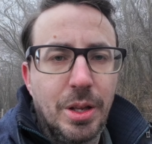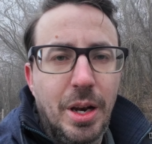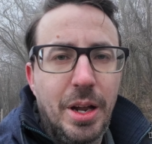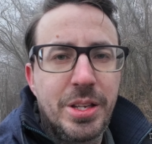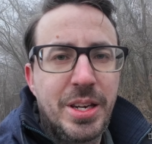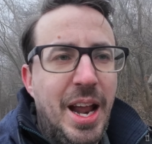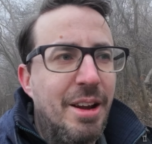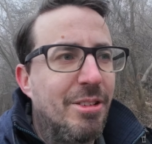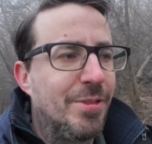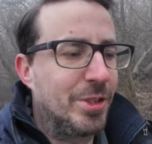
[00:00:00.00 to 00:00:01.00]
The last
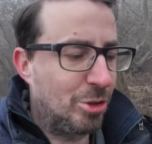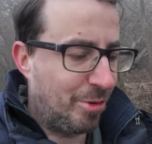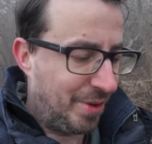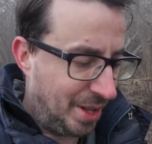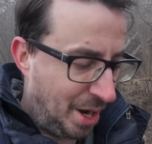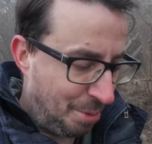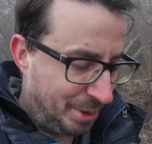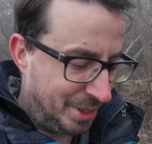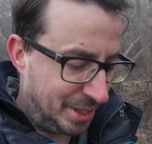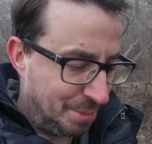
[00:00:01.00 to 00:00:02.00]
area of photography that I
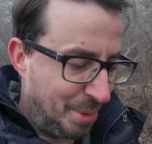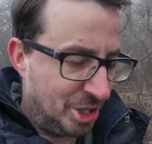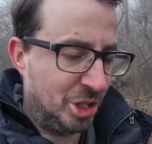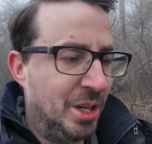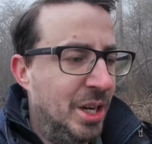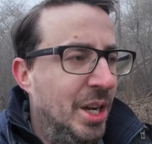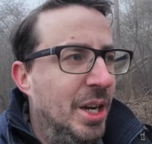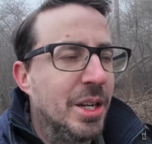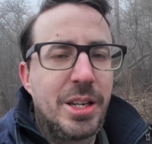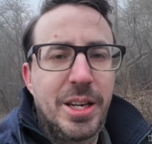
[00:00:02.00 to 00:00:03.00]
wanted to mention
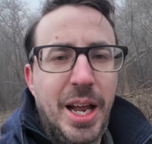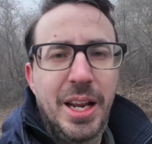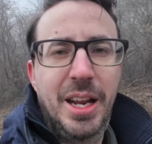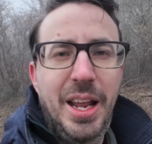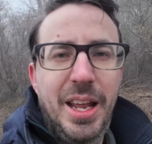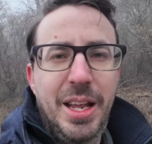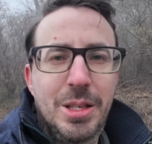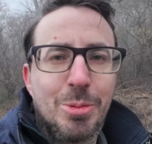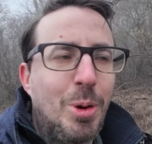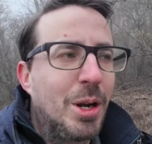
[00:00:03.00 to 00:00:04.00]
today
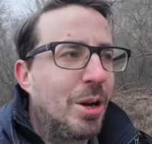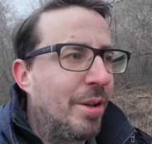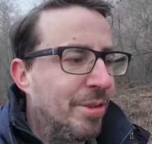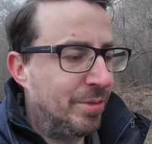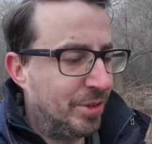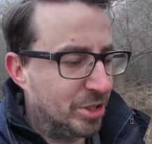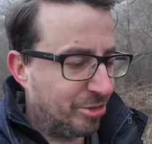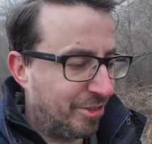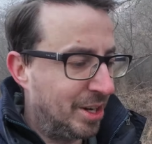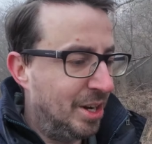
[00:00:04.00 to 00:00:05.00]
is wildlife
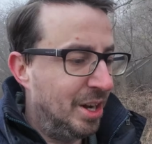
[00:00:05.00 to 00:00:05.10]
photography.